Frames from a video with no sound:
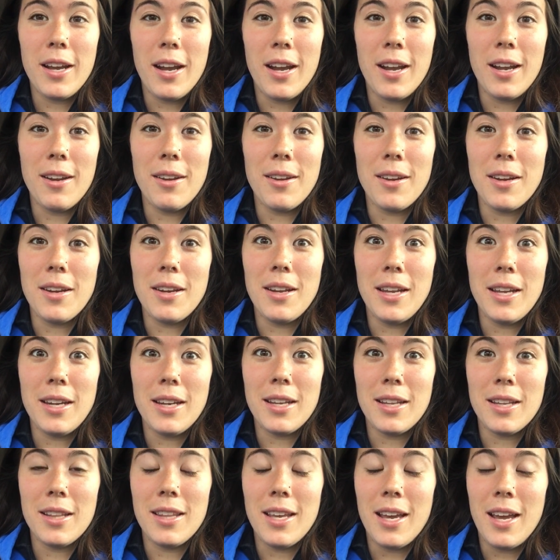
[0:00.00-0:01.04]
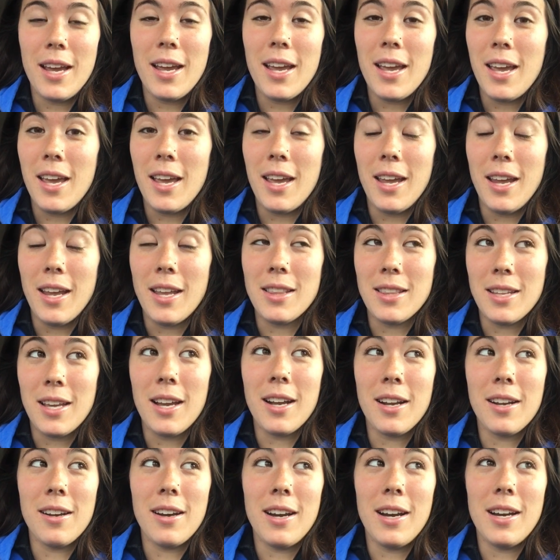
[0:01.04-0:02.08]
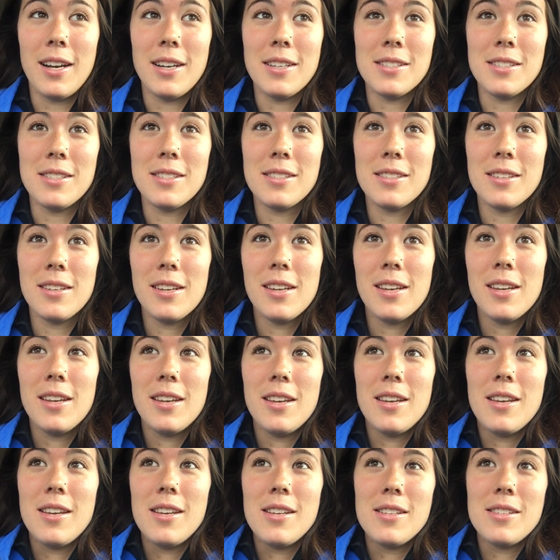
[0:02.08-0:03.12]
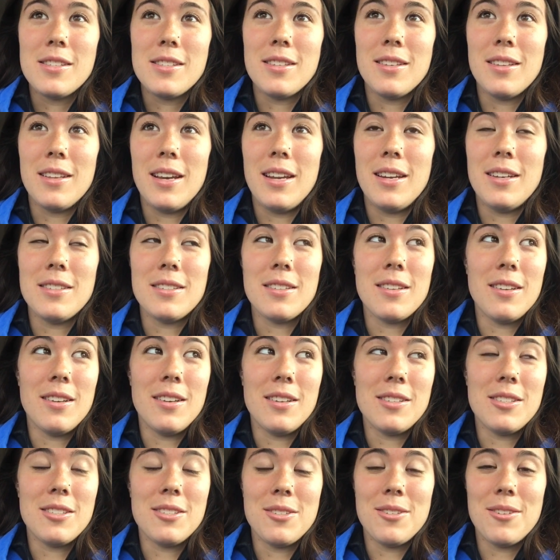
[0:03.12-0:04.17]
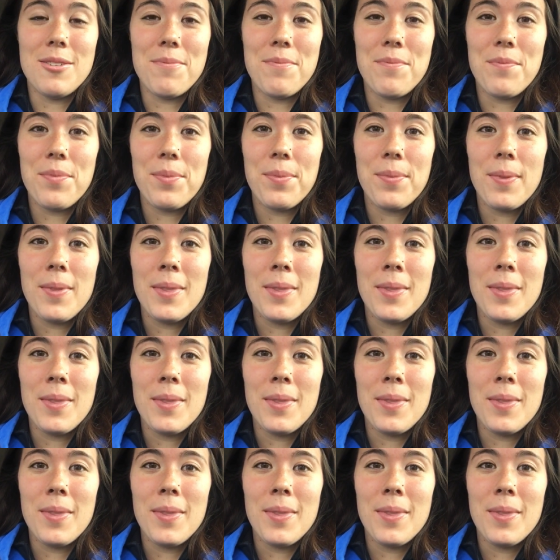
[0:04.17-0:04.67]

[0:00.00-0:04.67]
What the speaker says: I needed that A in that class, so that is awesome.